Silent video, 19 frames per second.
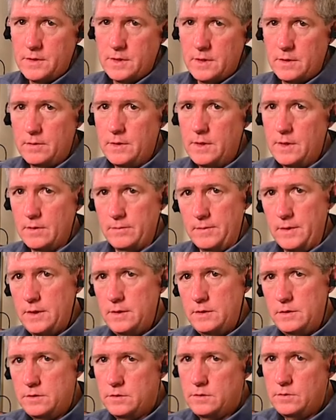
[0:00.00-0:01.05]
so you don't
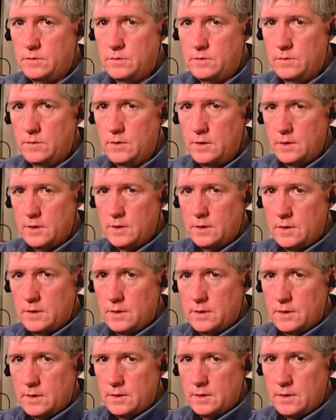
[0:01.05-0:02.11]
need to
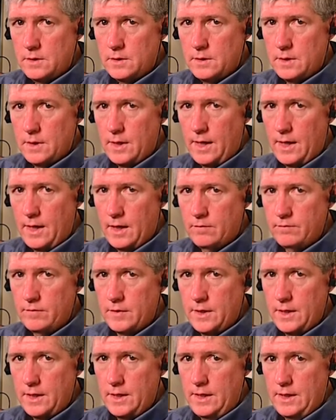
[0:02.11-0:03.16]
have
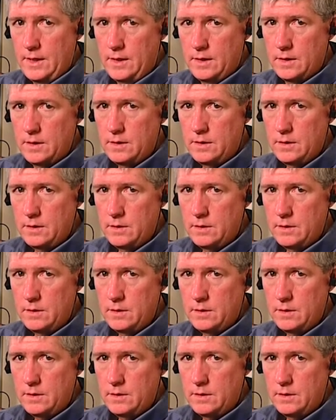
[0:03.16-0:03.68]
a